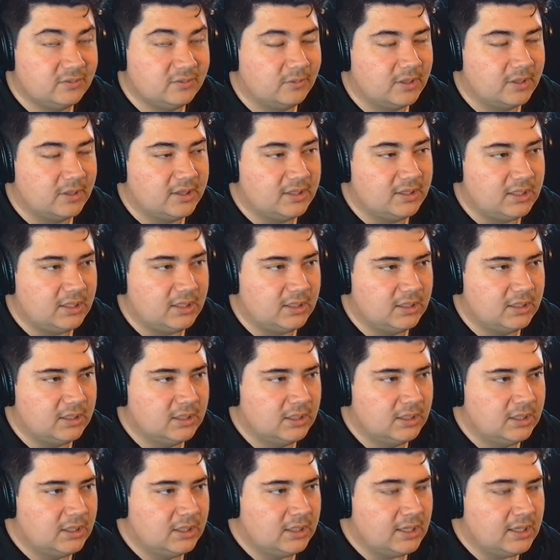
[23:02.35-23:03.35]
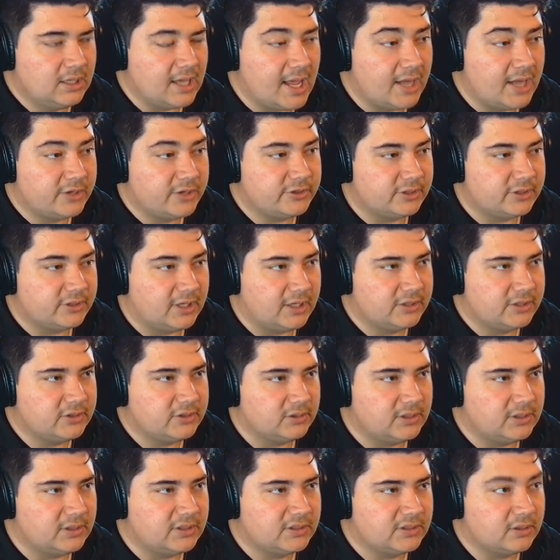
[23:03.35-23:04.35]
when the action
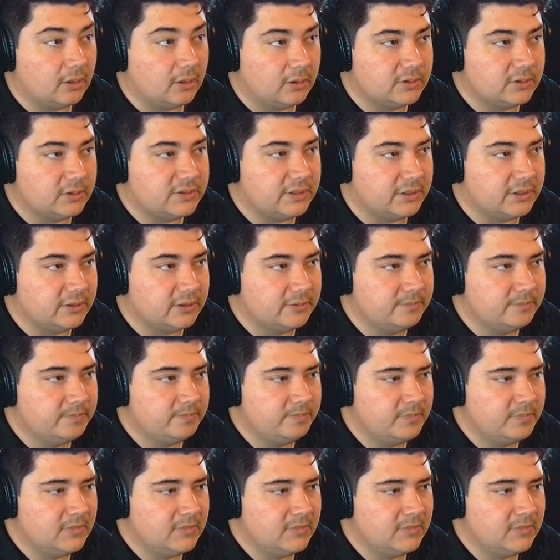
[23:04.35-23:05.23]
actually starts here.